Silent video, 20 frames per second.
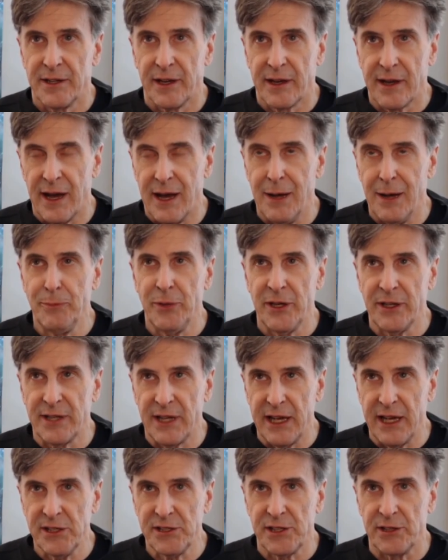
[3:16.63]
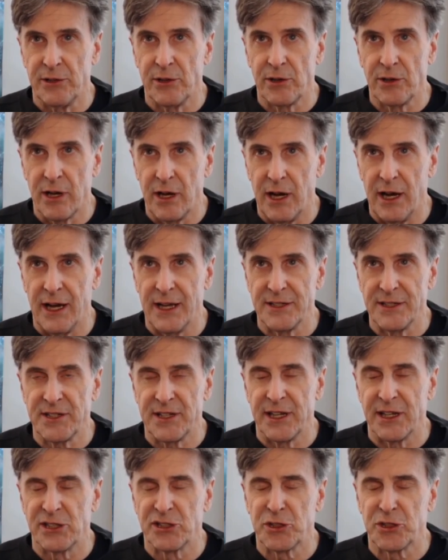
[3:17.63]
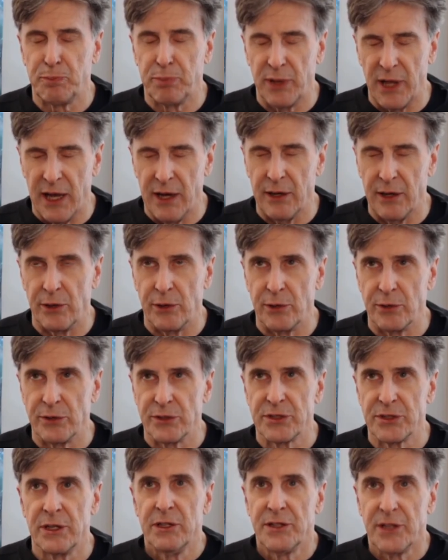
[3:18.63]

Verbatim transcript: the computational cost explodes.